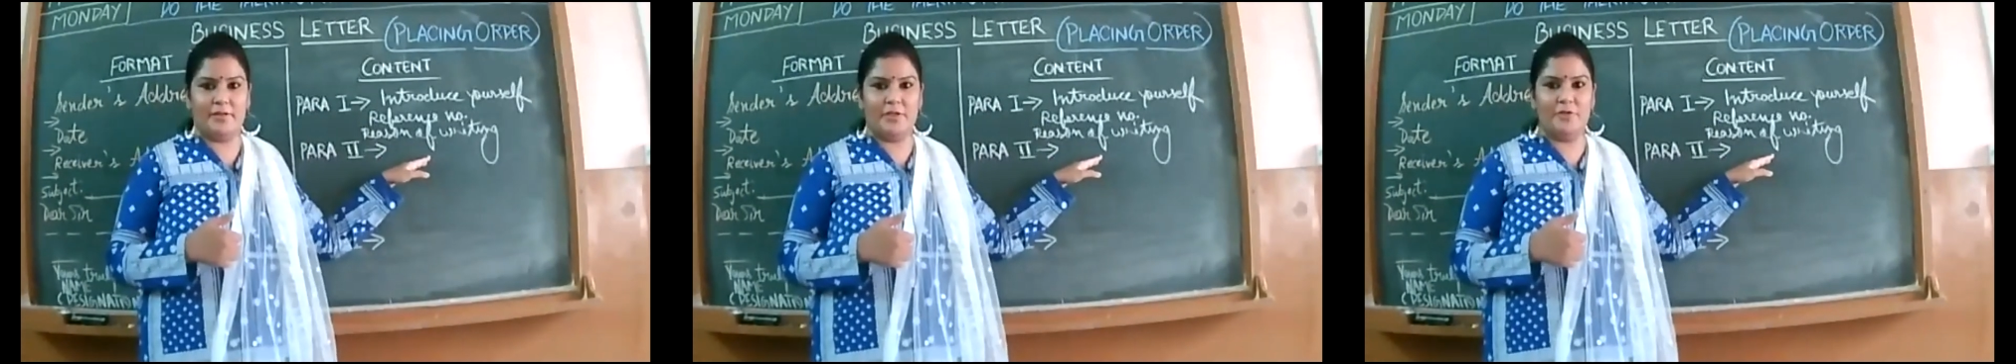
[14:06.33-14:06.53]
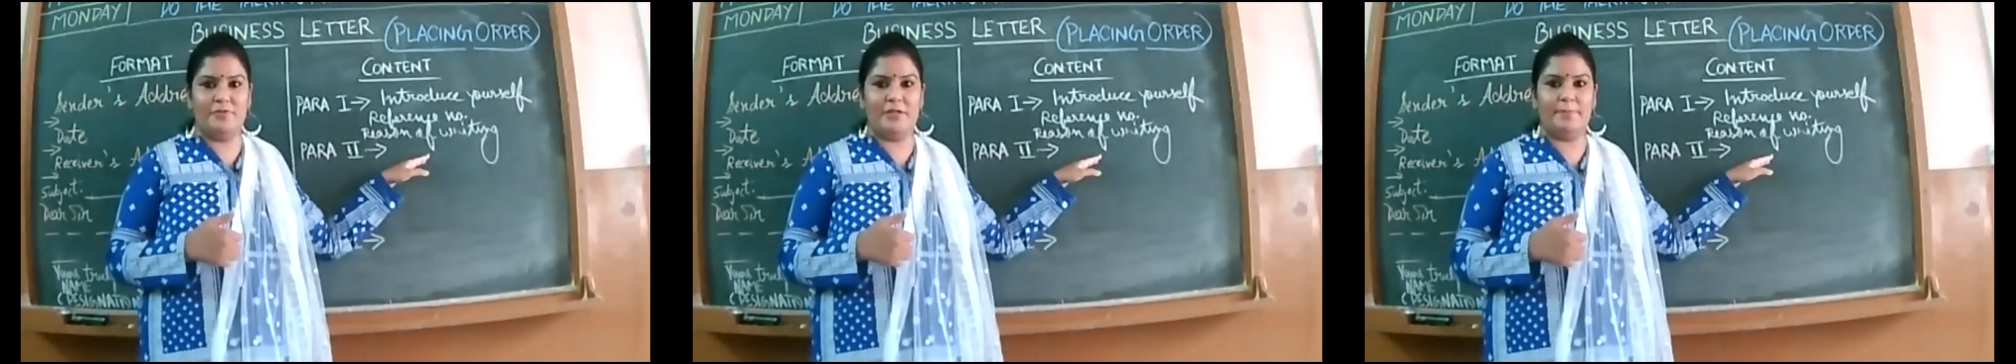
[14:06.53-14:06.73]

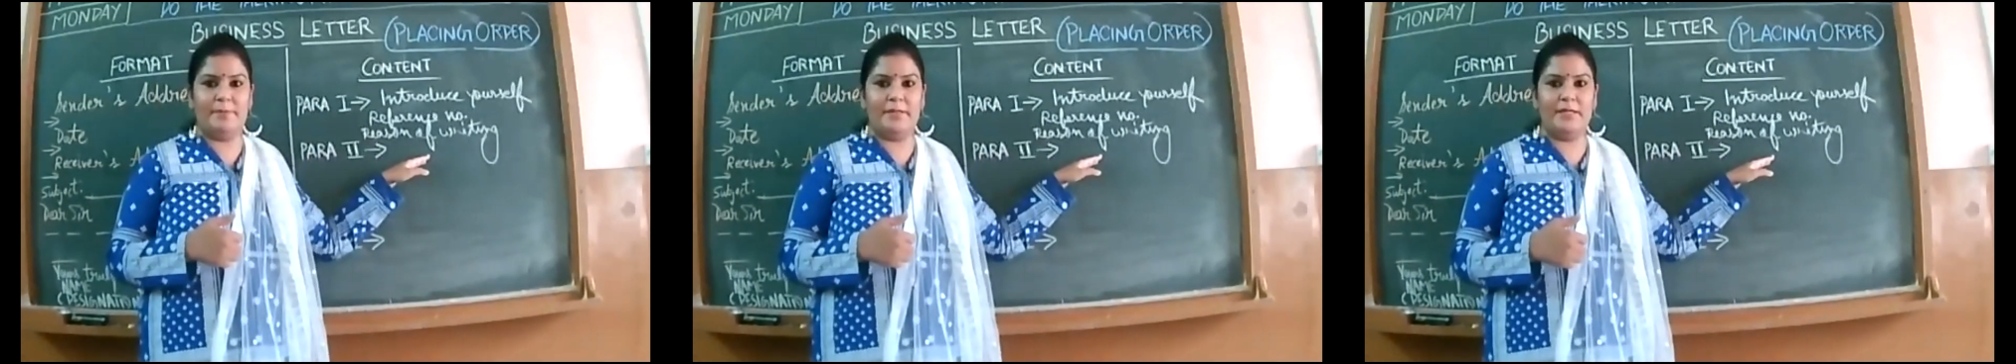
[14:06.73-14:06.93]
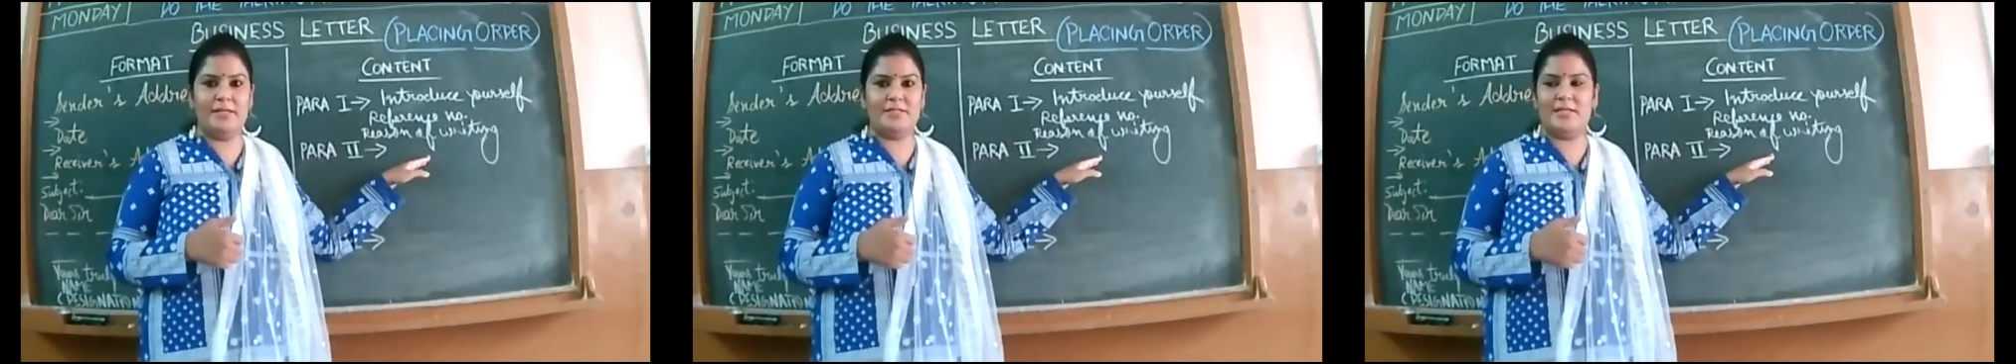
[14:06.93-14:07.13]
you will
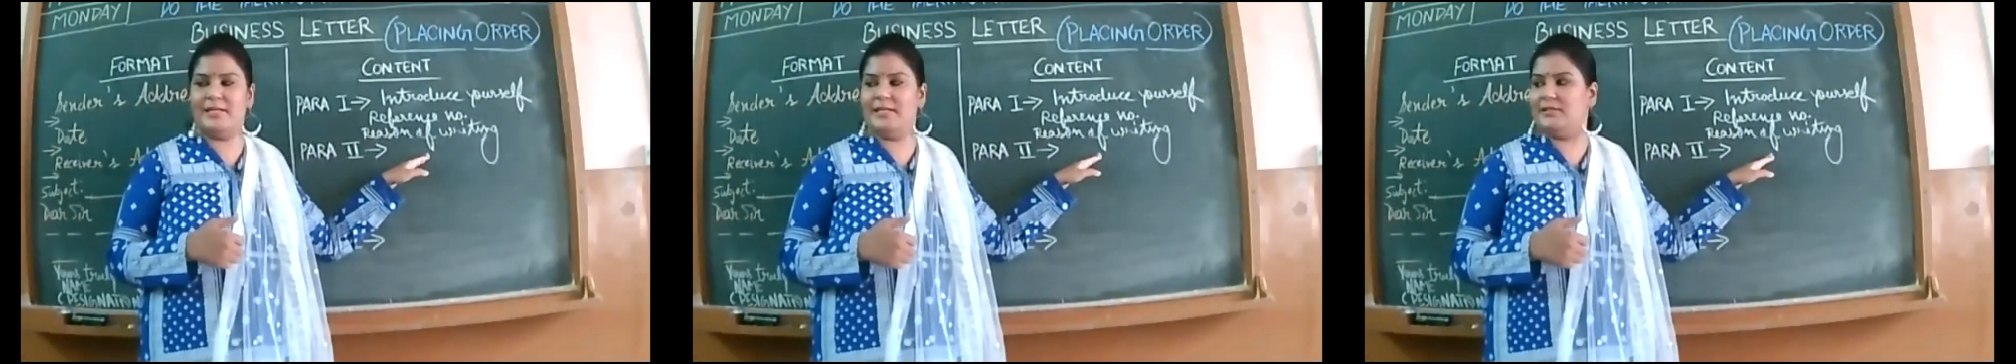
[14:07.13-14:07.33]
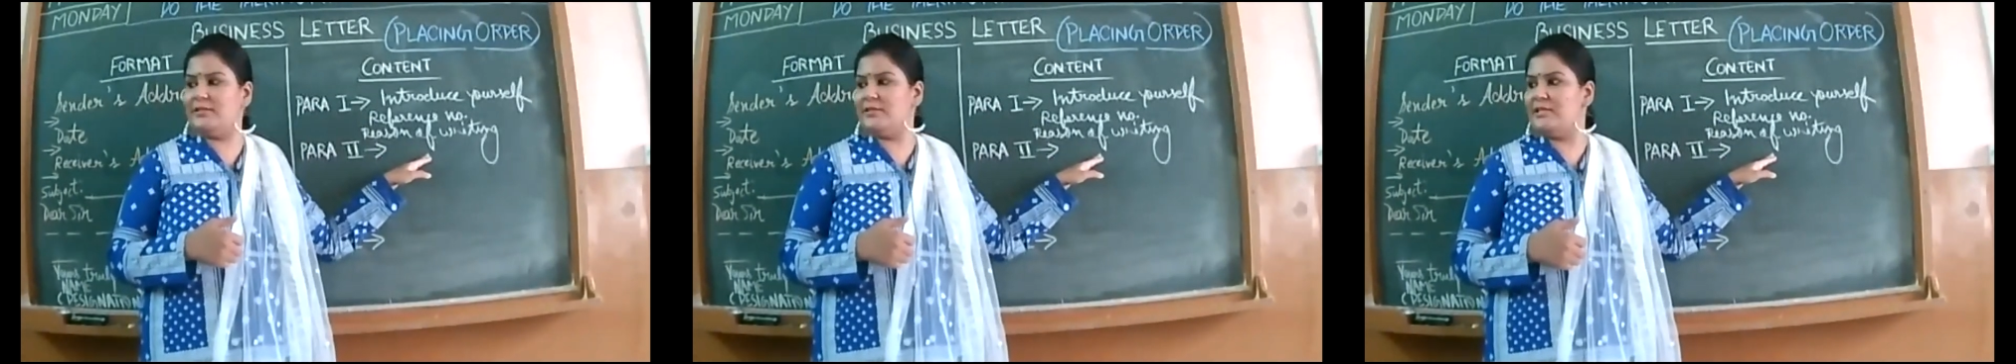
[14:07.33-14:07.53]
be
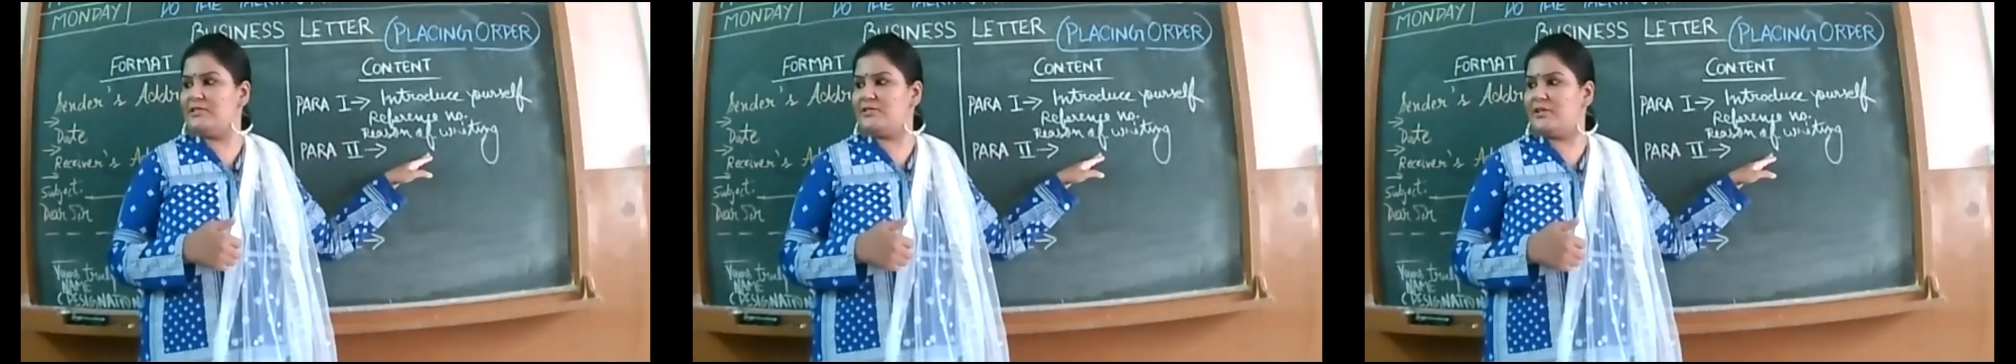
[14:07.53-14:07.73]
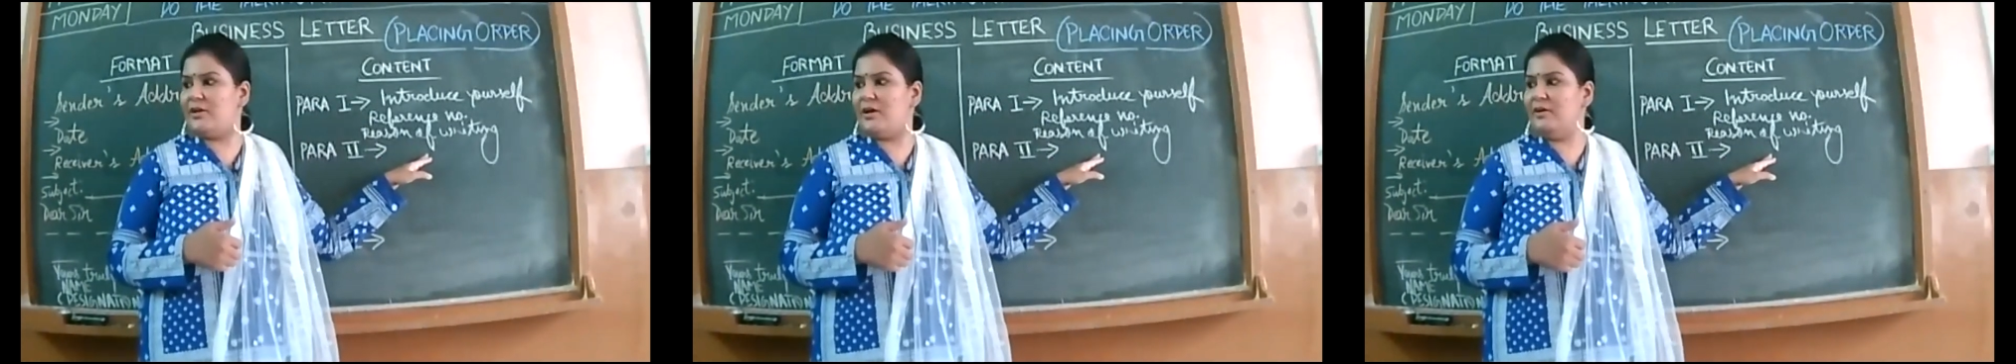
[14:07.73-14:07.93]
telling the reason